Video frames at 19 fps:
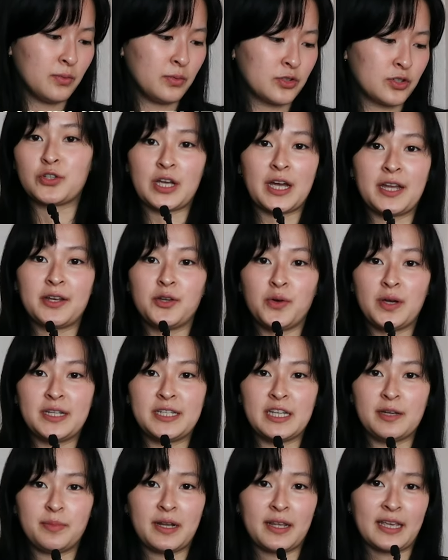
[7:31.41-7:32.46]
which I had no
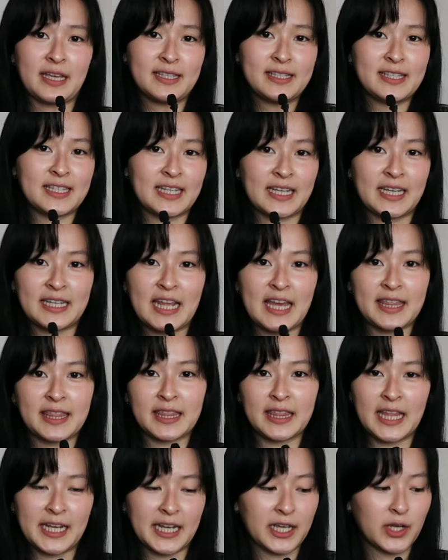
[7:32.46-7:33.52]
idea, but I guess it's like an
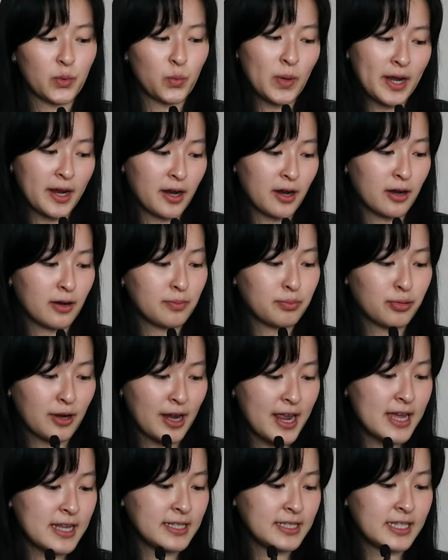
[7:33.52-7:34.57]
athletic wear
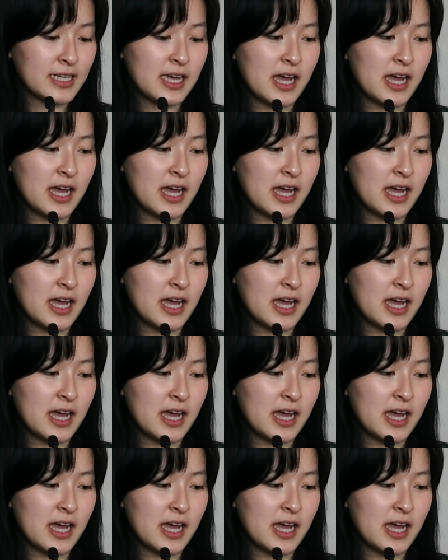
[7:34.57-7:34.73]
brand.